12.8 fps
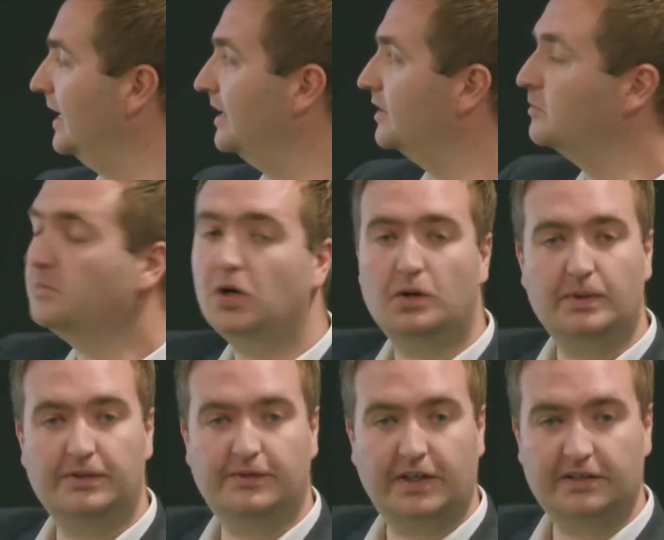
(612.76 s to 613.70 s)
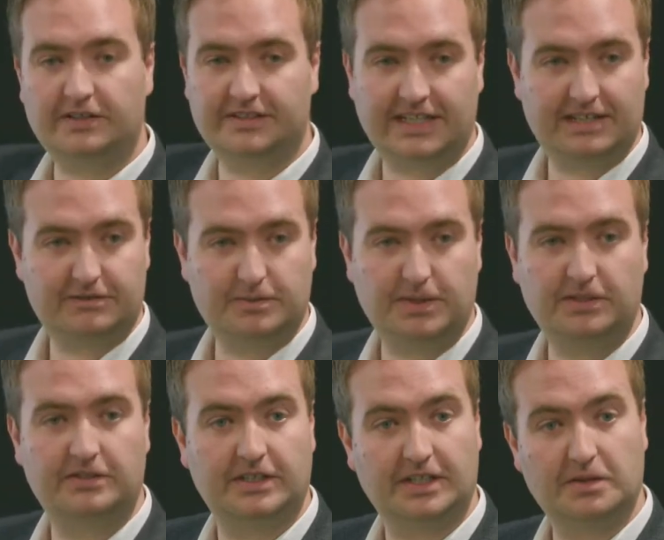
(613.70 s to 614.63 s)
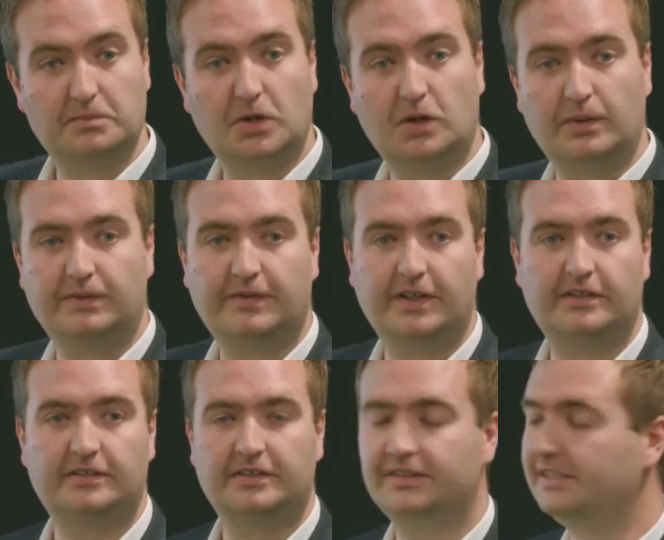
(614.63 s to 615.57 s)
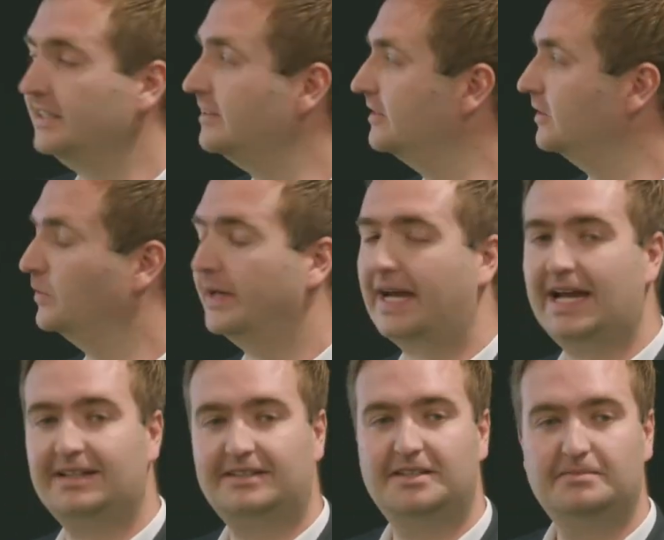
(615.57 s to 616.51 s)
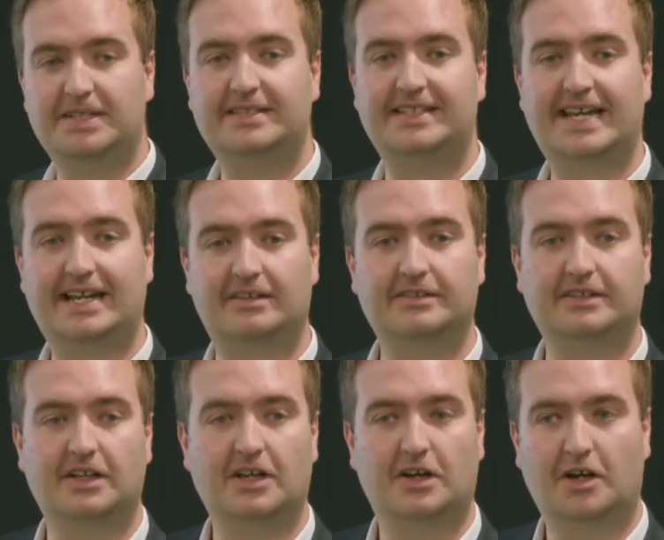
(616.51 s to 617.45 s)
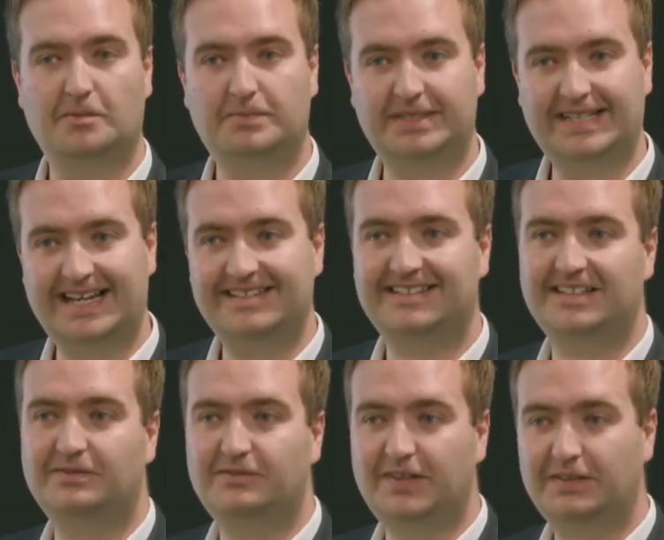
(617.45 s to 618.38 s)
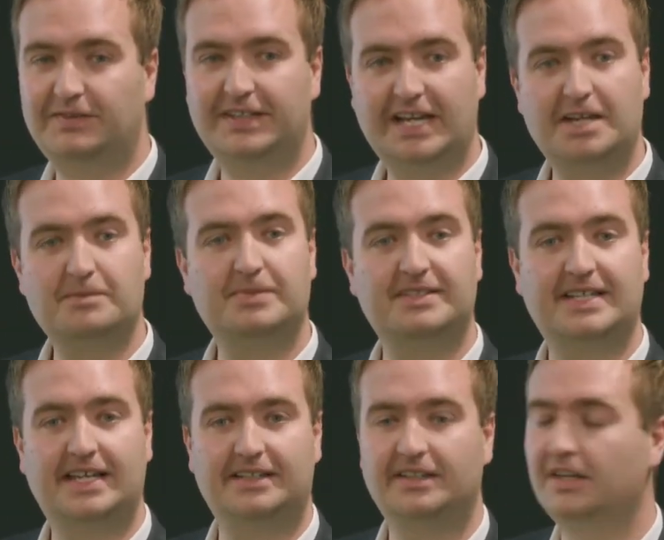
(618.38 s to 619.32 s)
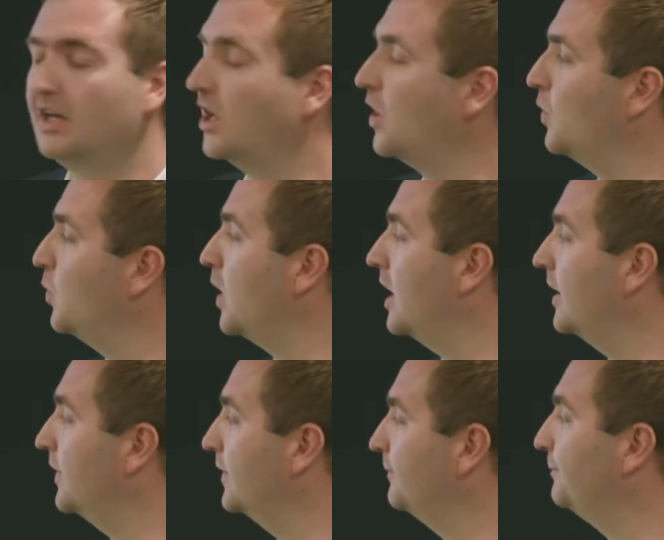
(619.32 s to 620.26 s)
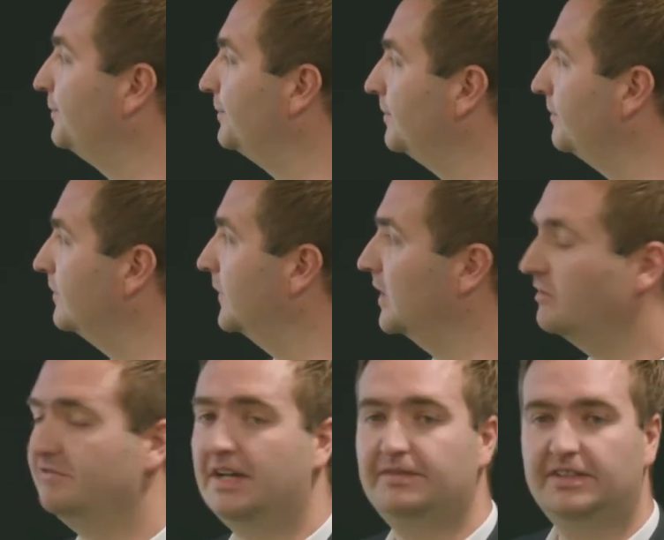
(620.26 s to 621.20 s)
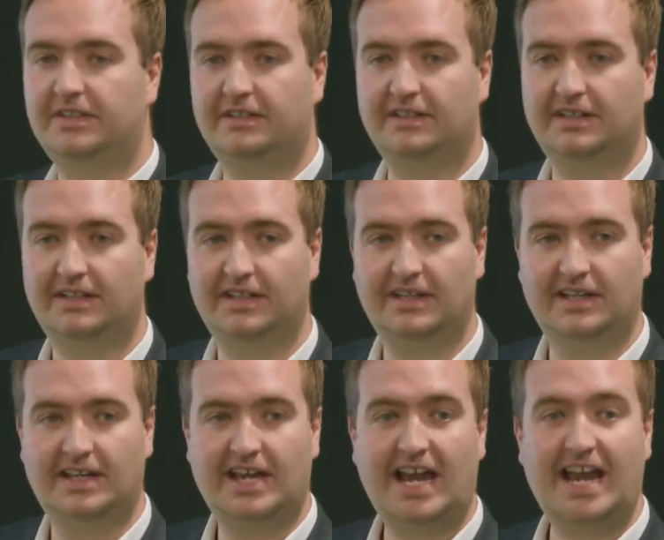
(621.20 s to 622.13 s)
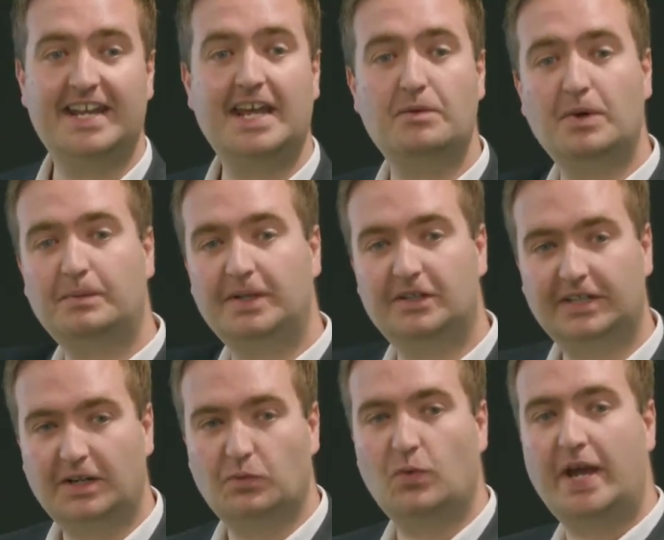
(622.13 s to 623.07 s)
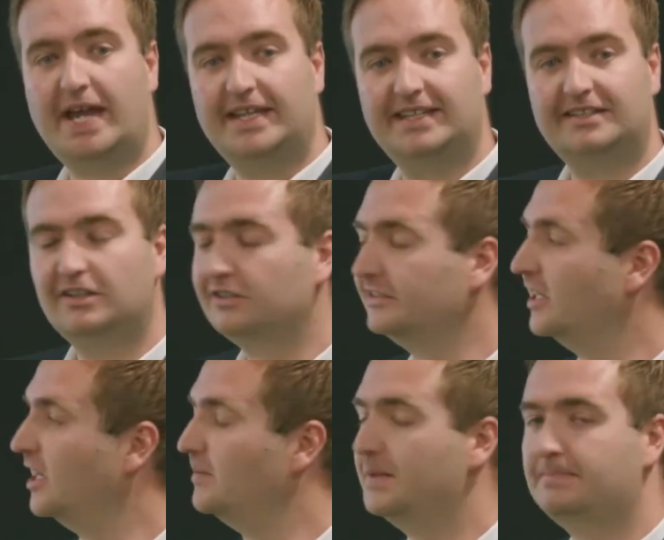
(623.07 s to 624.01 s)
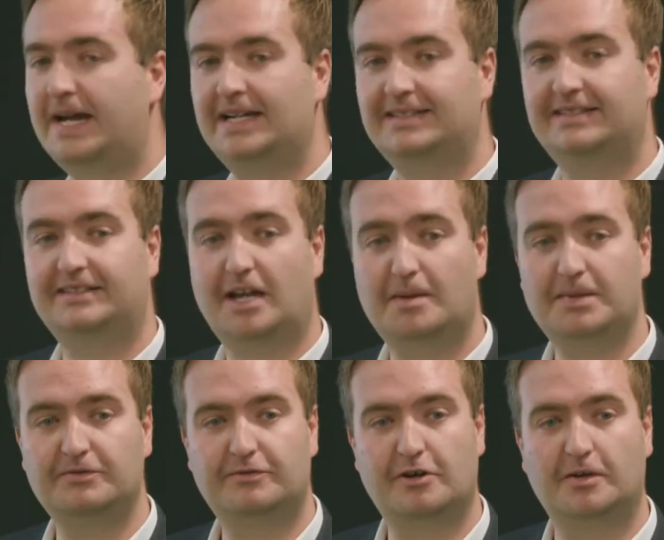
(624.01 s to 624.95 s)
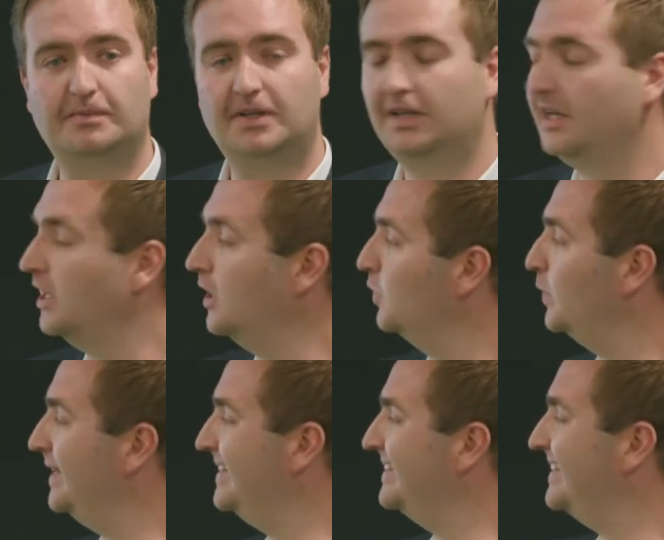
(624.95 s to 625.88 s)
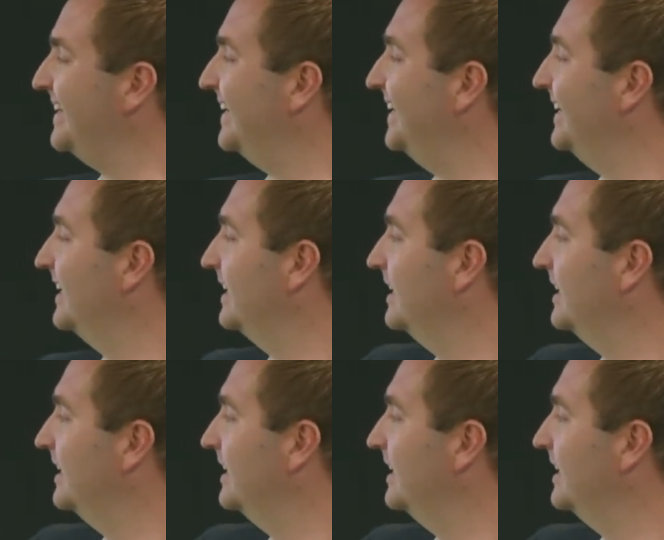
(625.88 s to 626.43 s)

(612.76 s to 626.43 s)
the more we focus on attribution and the more we focus on digital, we're actually missing out on potentially 58% worth of revenue. And then when we look at where this long-term impact is coming from, we see